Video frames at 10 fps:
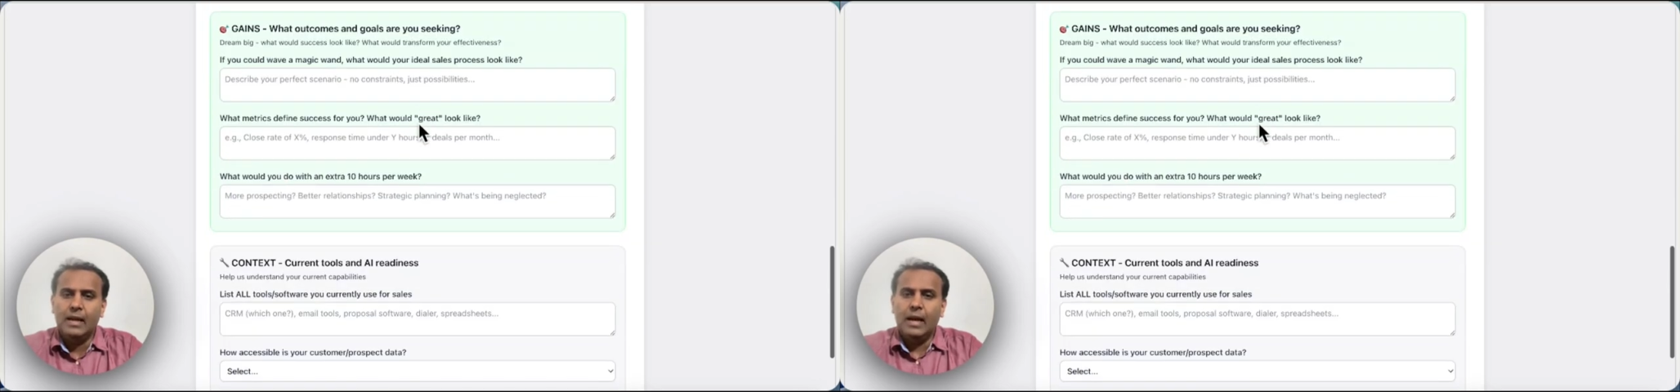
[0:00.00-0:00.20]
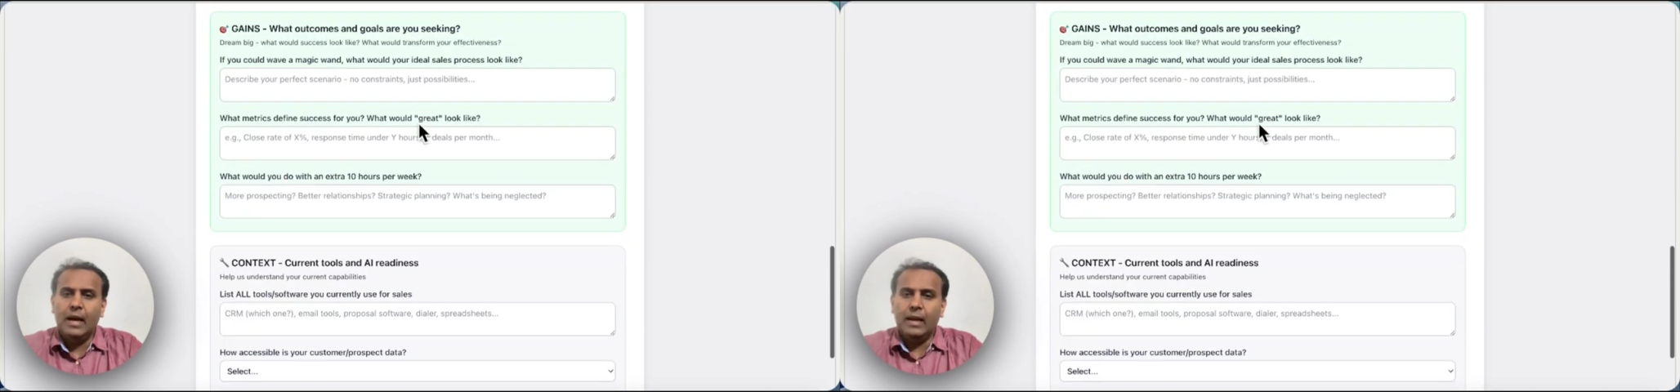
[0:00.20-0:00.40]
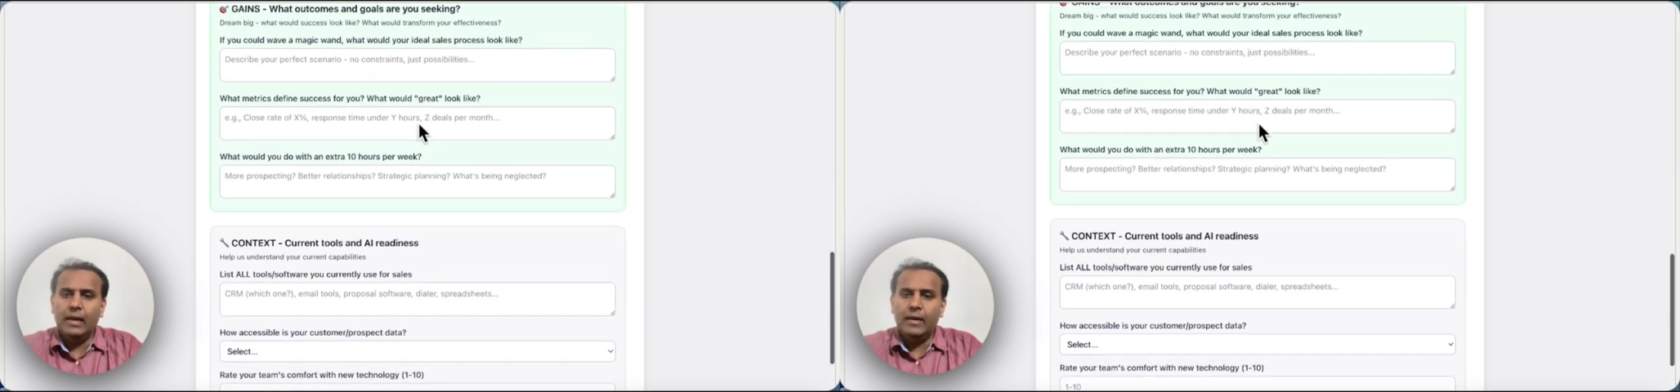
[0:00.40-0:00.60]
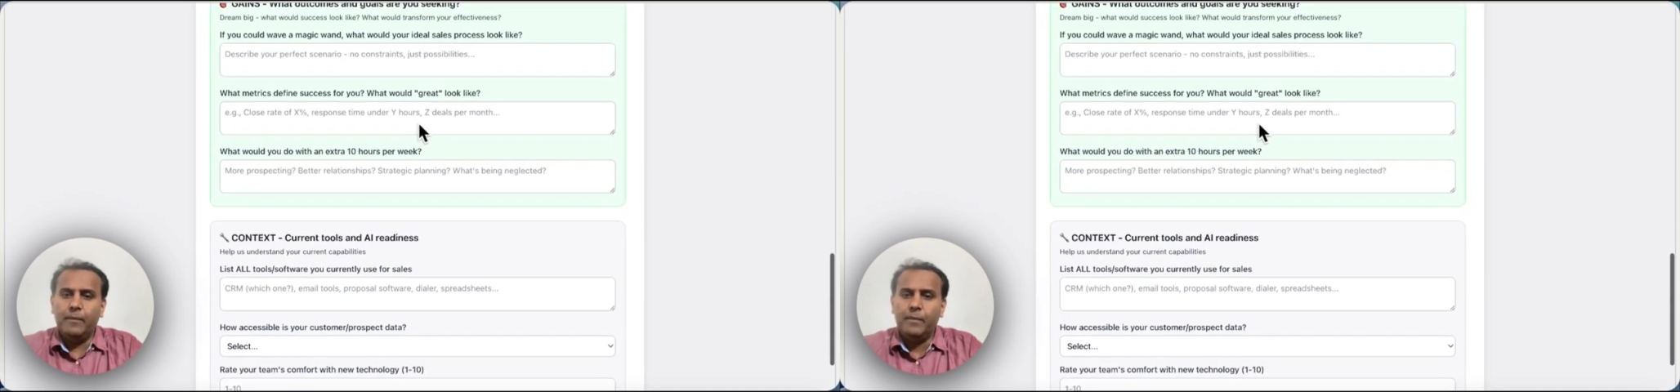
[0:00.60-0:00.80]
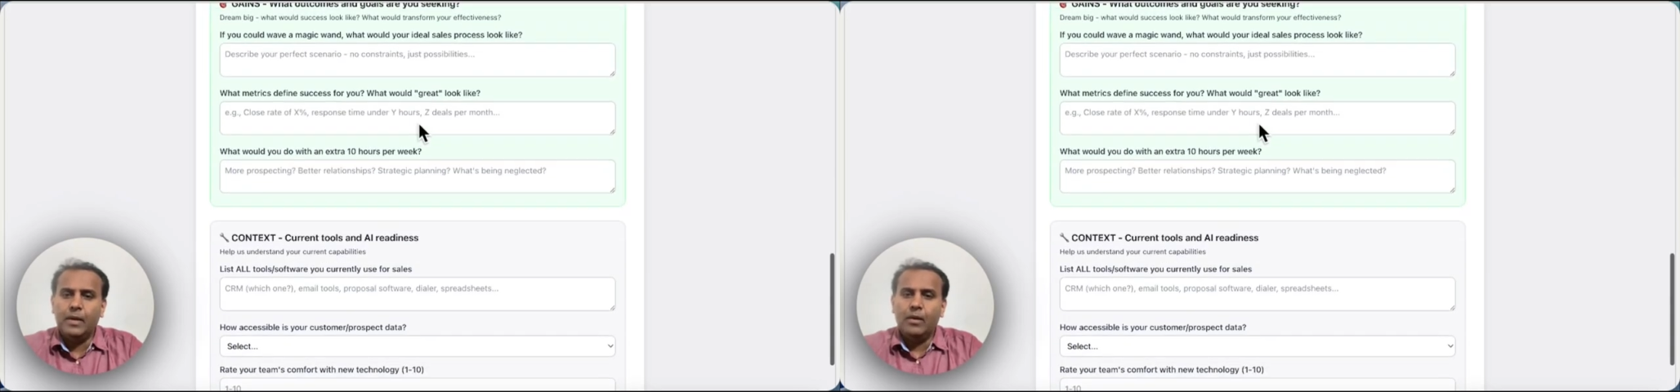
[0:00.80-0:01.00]
and
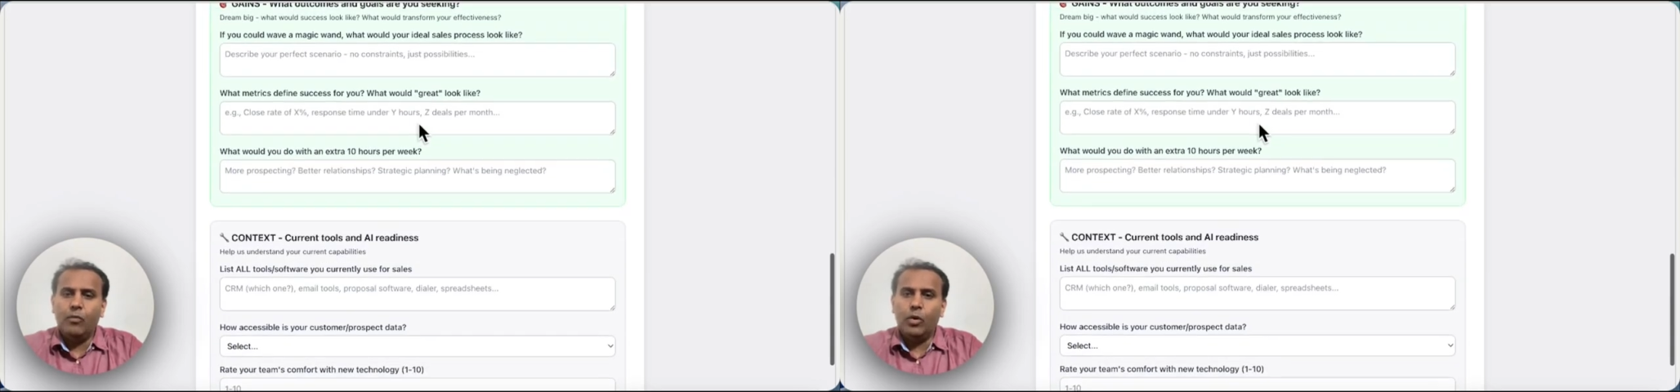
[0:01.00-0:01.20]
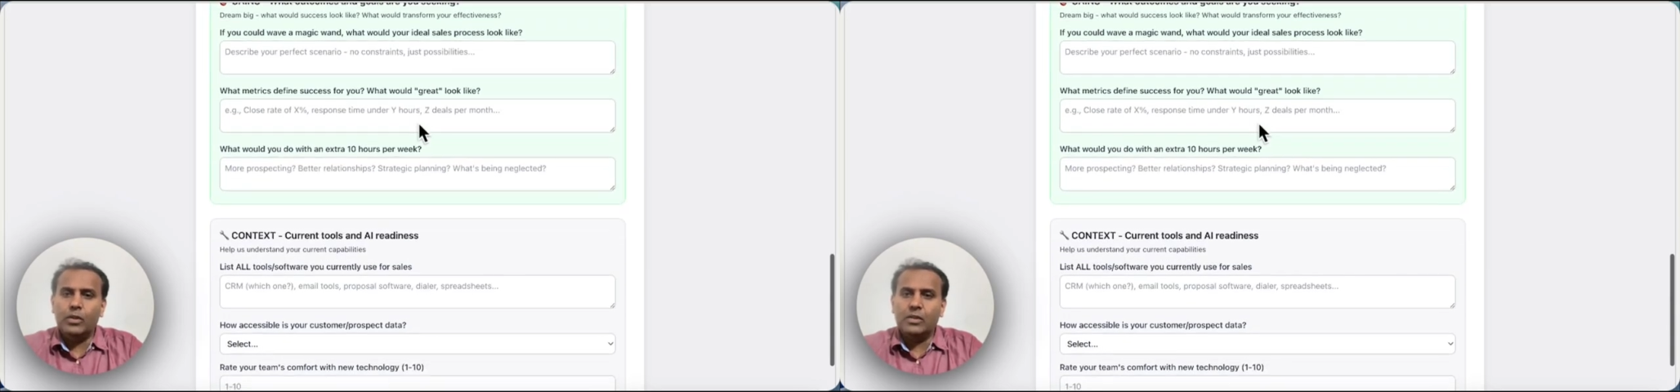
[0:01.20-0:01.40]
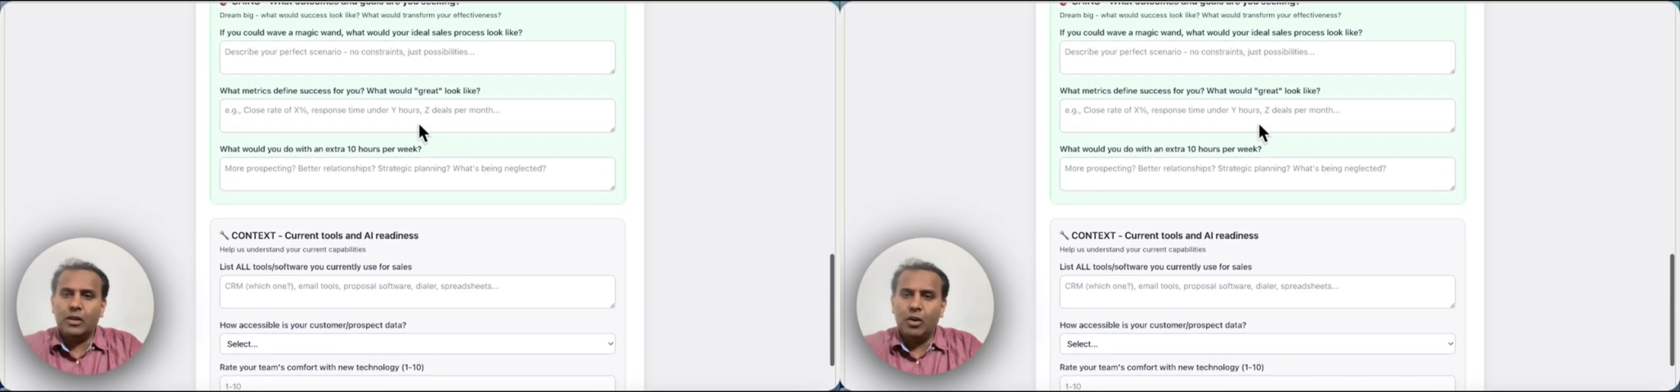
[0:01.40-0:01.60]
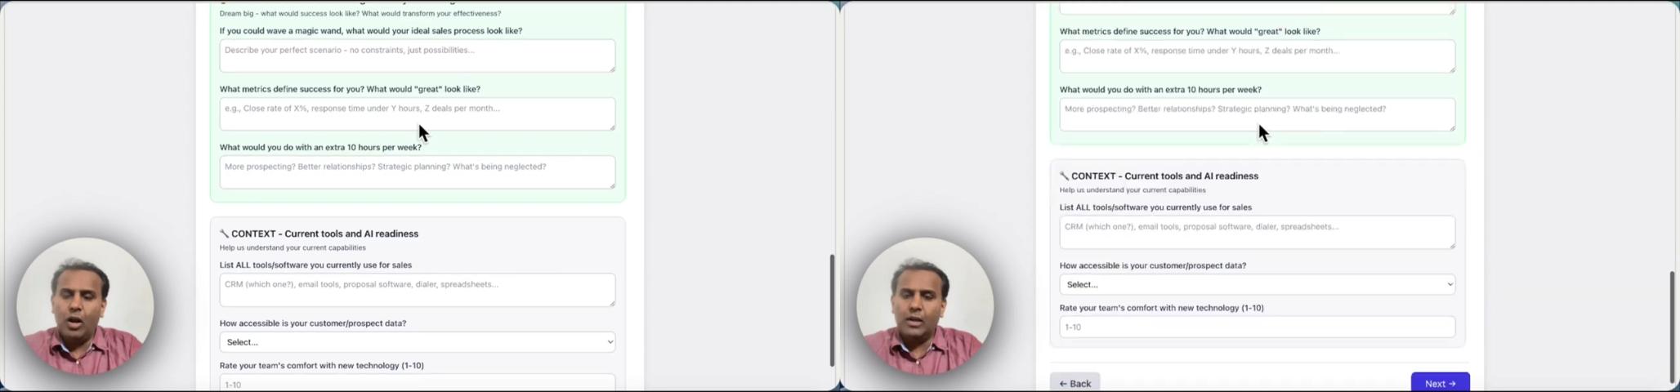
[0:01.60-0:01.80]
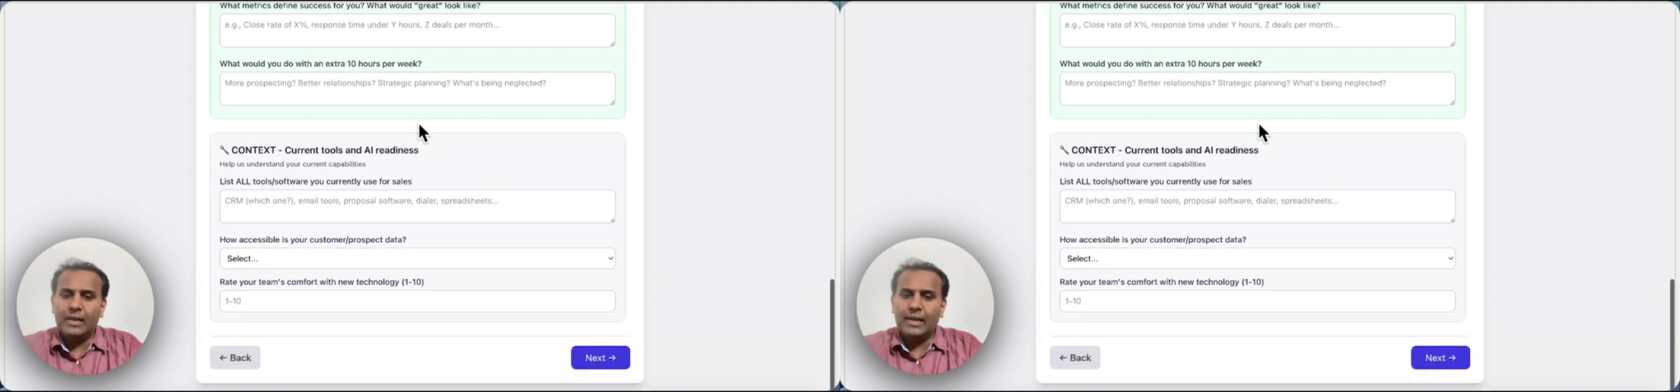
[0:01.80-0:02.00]
what is the
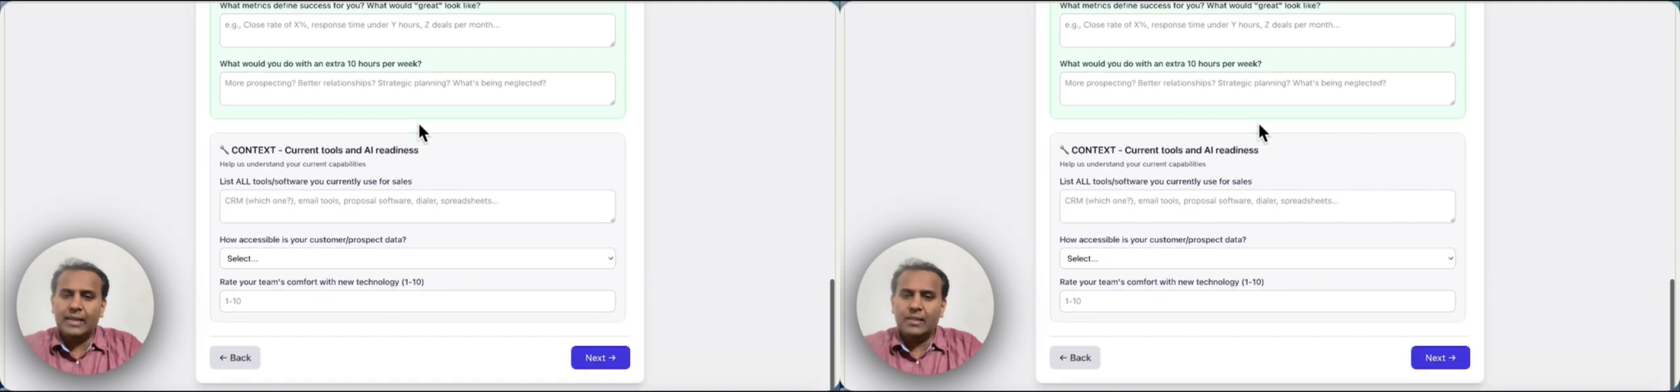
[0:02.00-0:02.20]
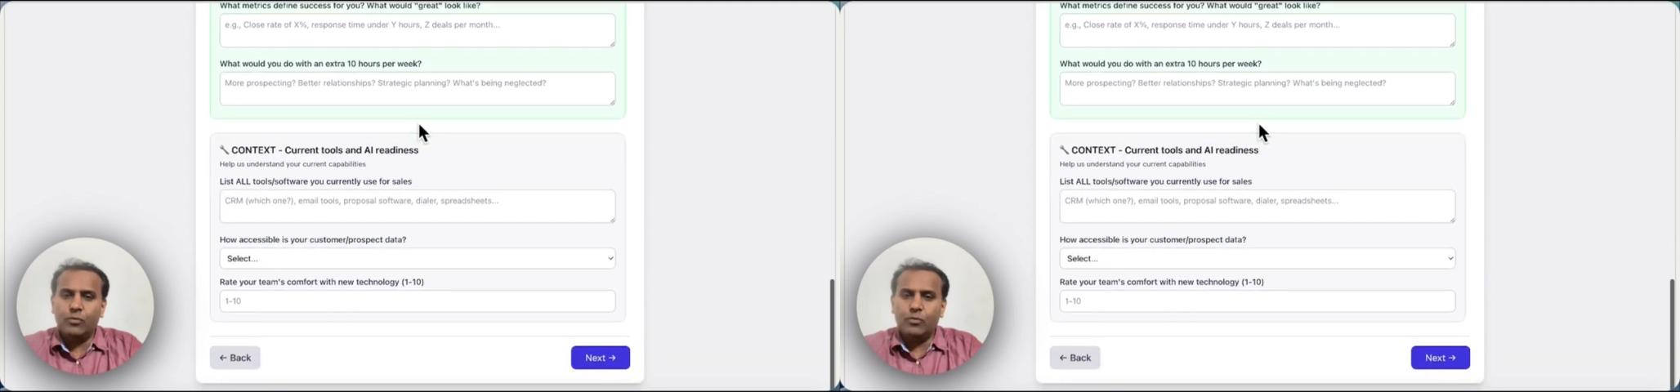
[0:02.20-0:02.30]
context,